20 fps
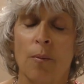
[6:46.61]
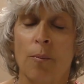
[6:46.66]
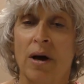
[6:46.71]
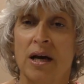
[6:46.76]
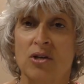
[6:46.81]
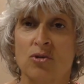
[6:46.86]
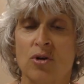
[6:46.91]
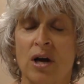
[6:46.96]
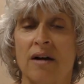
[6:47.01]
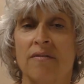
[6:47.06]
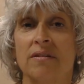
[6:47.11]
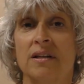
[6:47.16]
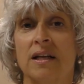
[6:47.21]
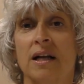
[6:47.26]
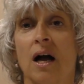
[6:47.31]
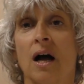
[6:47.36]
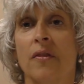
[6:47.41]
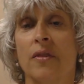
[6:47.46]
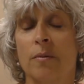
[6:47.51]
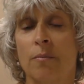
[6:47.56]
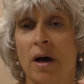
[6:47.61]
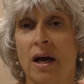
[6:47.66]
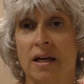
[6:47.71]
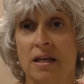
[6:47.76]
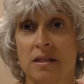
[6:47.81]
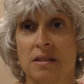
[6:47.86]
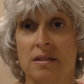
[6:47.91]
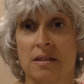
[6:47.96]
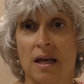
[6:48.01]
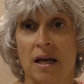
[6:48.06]
by traveling on the
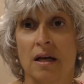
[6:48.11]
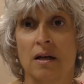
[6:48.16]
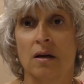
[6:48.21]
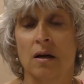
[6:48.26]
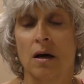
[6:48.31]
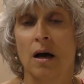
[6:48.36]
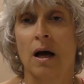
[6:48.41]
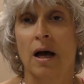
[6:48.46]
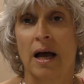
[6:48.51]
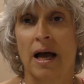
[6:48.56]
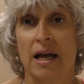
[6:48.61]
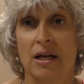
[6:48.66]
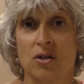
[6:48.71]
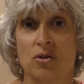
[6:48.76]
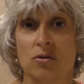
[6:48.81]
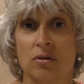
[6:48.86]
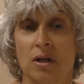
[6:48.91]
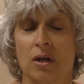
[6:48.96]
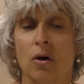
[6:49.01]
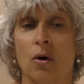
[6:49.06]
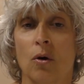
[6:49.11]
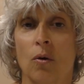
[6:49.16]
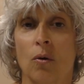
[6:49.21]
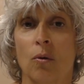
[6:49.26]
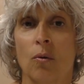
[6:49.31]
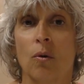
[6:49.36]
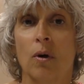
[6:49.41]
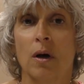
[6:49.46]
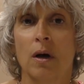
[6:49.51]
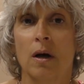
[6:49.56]
mice that actually
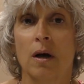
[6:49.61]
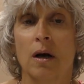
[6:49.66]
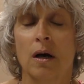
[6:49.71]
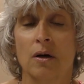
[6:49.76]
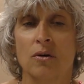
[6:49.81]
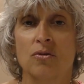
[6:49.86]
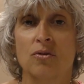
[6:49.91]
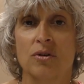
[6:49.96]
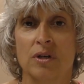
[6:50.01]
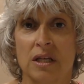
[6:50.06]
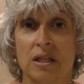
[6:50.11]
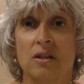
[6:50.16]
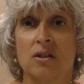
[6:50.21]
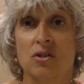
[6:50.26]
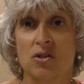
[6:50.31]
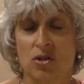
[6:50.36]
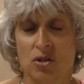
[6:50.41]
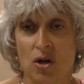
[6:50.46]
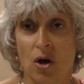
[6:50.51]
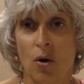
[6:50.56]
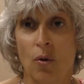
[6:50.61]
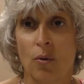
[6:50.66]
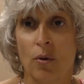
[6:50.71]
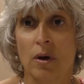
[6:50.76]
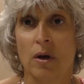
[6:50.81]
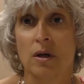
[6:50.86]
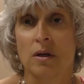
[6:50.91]
go underneath the snow.